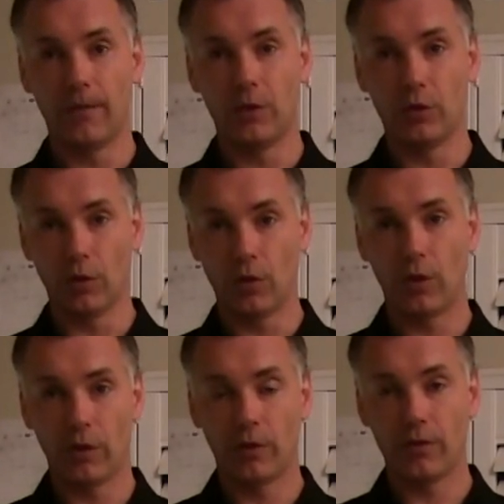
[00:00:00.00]

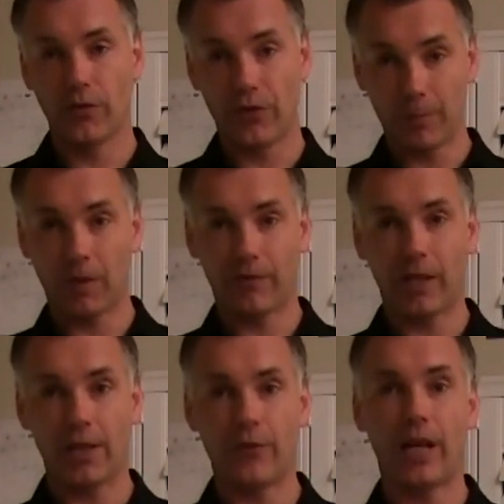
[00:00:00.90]
your
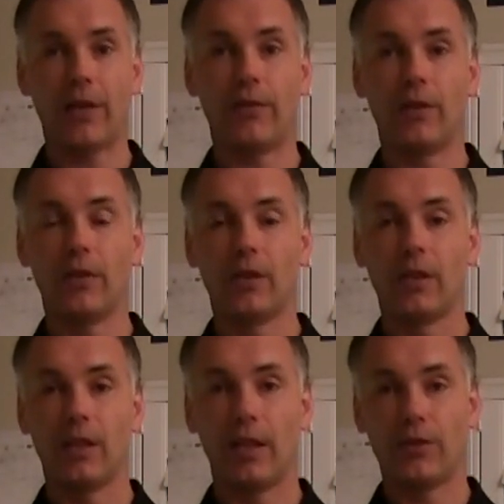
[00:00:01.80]
simplified driver,
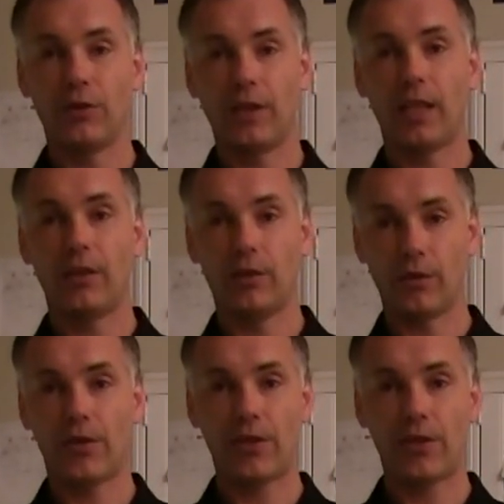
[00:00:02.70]
and together your